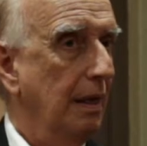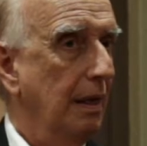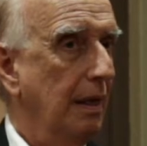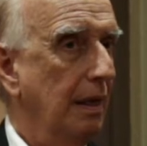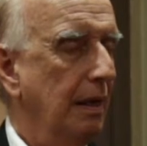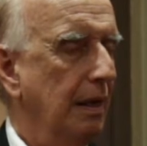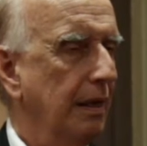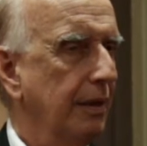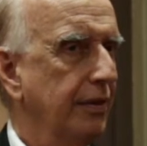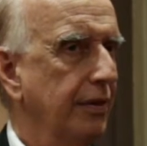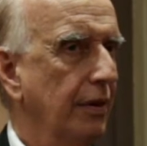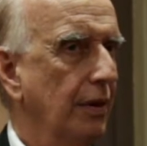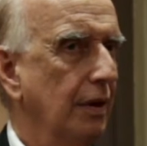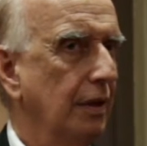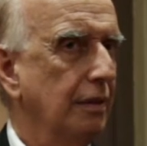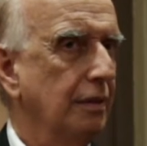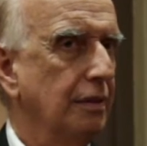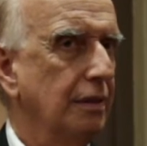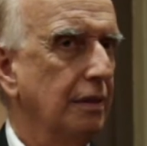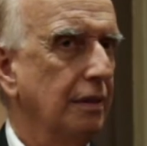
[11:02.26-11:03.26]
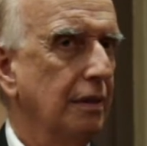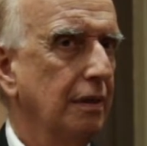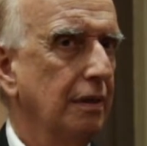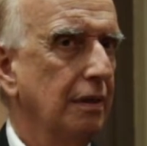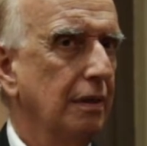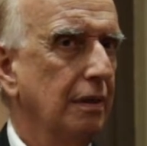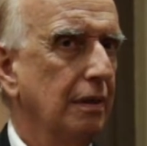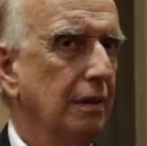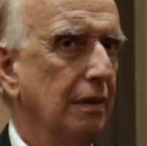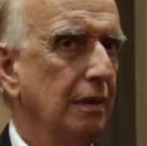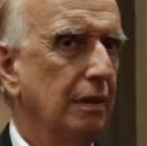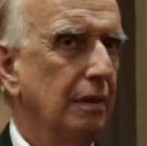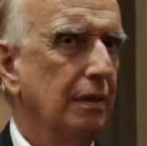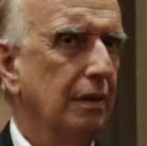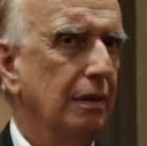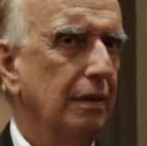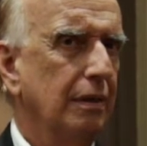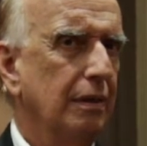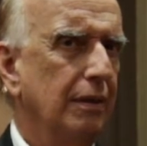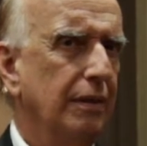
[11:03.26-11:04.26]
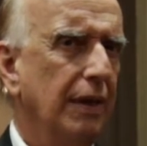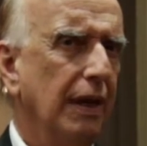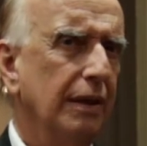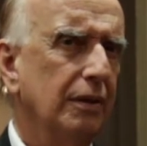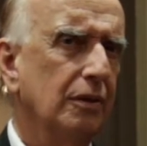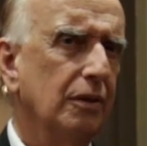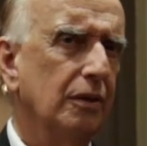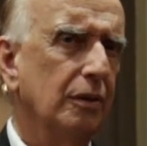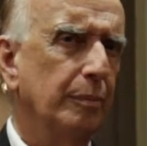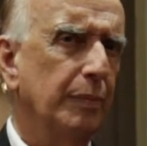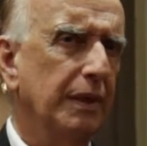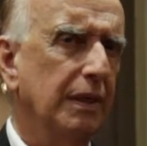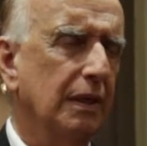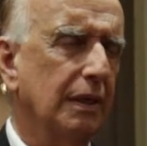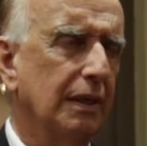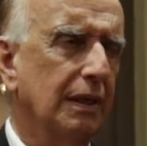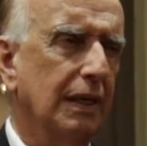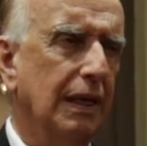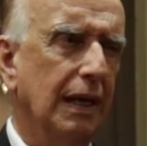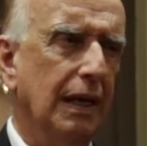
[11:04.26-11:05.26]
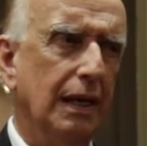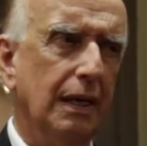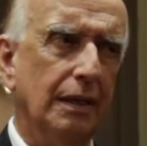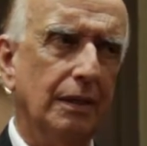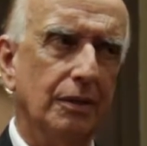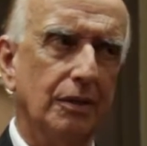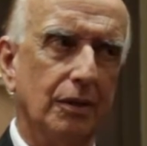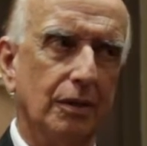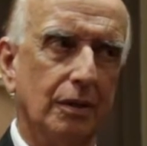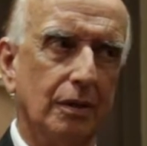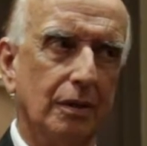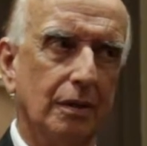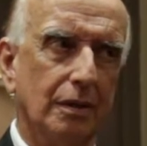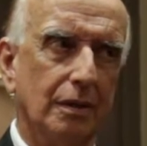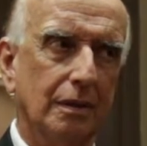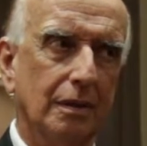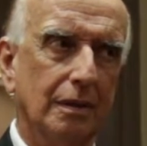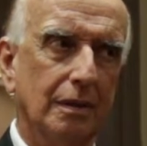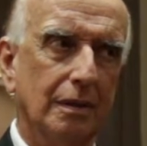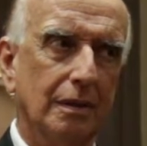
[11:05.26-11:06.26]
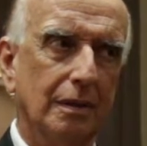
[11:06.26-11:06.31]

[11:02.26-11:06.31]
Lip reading: And I thought, that could be a candle,